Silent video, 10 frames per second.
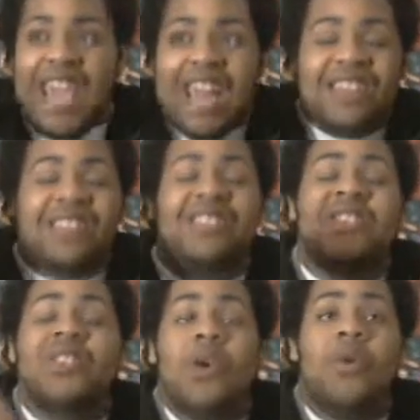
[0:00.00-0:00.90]
It is
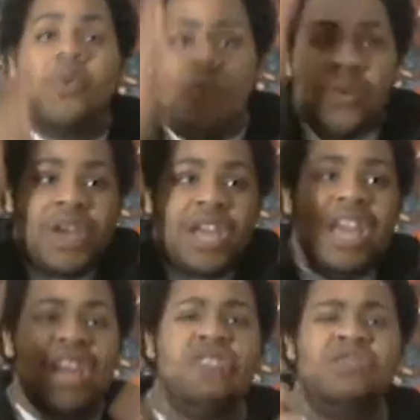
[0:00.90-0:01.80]
so
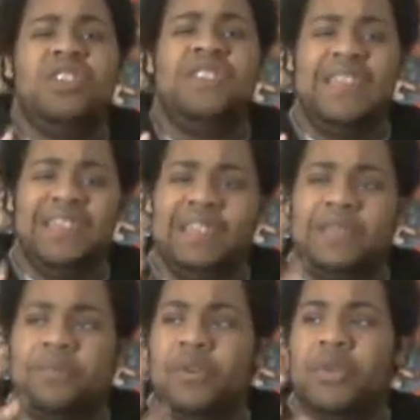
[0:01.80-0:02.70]
interesting to the
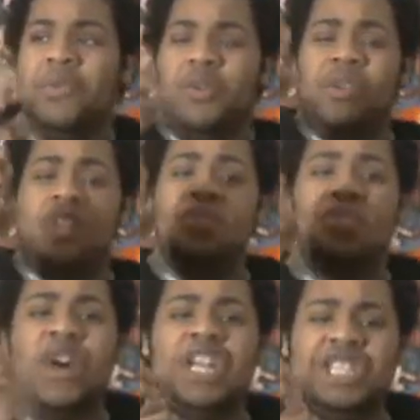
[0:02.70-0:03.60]
point where when you
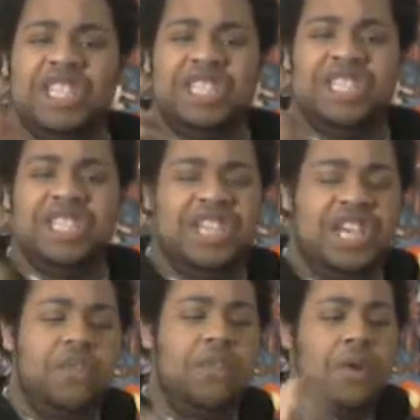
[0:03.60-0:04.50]
want to change the
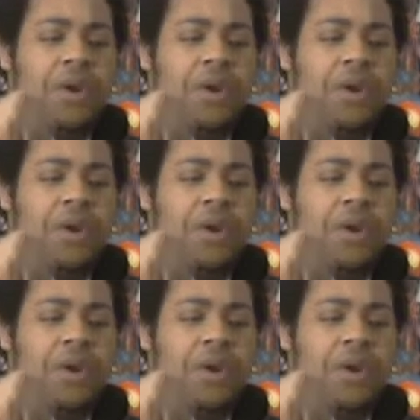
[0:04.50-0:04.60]
channel,